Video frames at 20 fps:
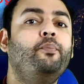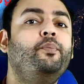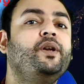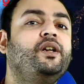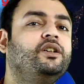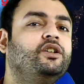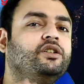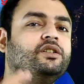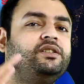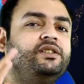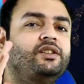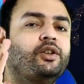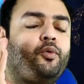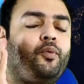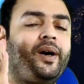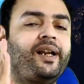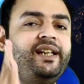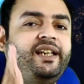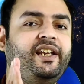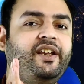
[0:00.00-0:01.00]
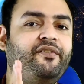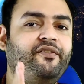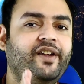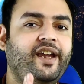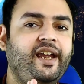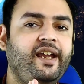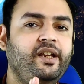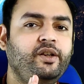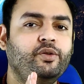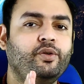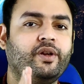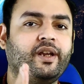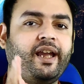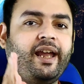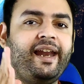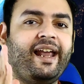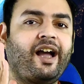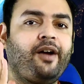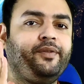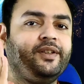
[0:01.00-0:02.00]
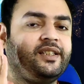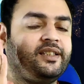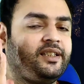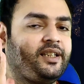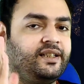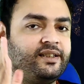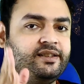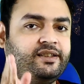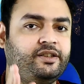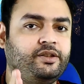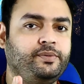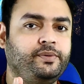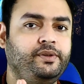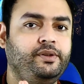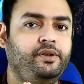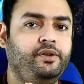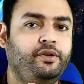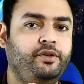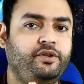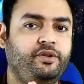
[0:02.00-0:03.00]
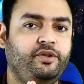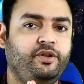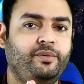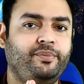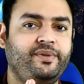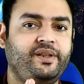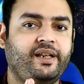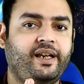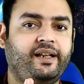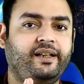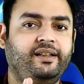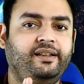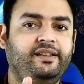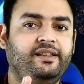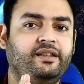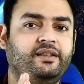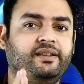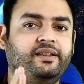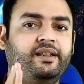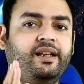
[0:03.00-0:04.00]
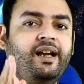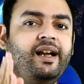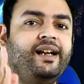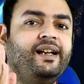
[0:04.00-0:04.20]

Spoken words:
Because the only way you can have a successful YouTube channel is